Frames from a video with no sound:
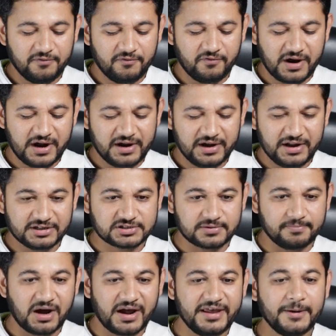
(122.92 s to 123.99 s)
wireless
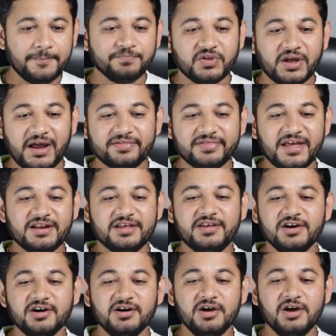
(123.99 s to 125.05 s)
mic. And then
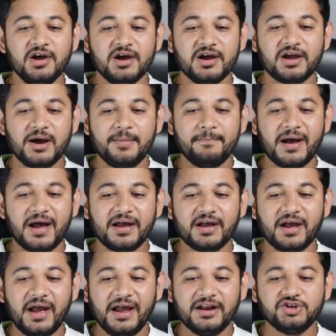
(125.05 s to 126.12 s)
here, come
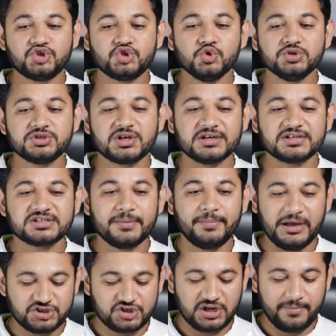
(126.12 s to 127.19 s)
back and choose custom
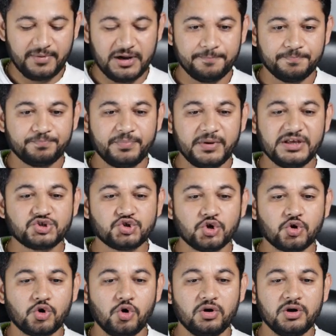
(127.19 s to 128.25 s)
H T M L, paste
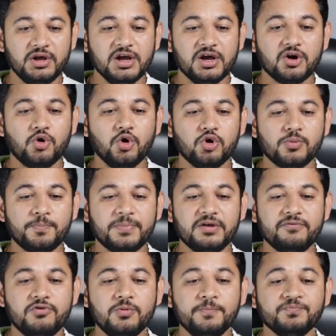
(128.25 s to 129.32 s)
your code, go to
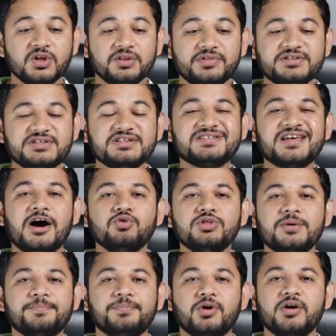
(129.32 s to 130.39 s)
preview. This is how
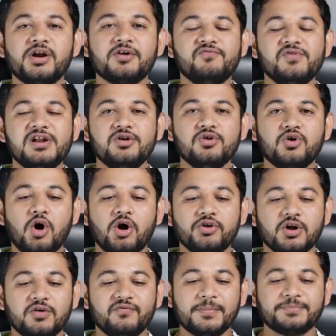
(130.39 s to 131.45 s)
the product will look on
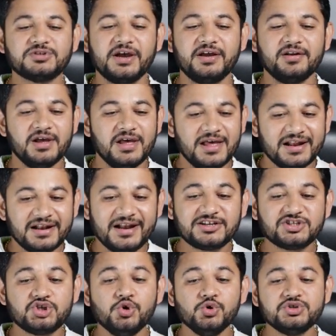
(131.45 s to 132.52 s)
your website.
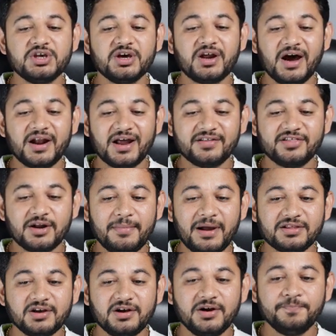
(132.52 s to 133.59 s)
Let's use here another
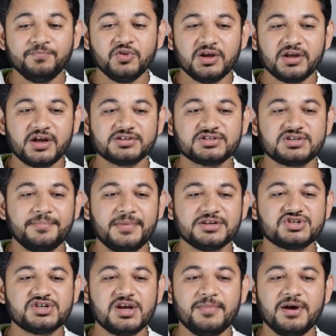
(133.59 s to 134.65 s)
method, custom H T